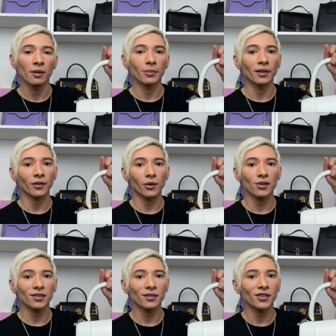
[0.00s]
But of
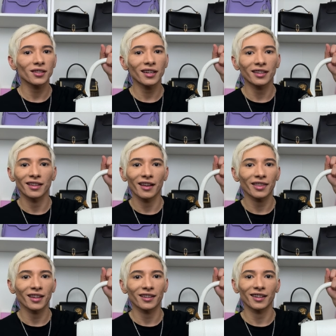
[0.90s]
course, there's just like
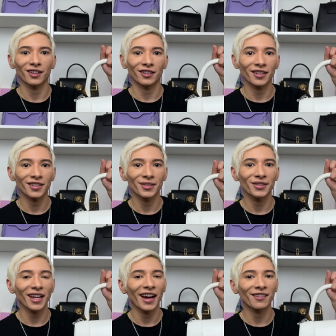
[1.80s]
nothing like the
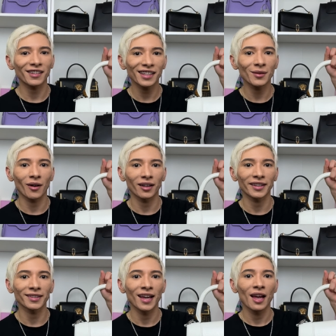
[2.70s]
crystals I really
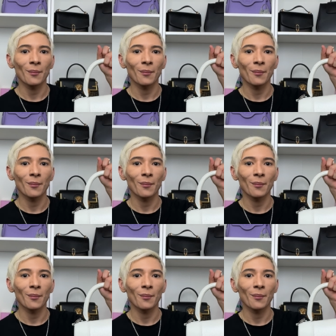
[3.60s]
wanted.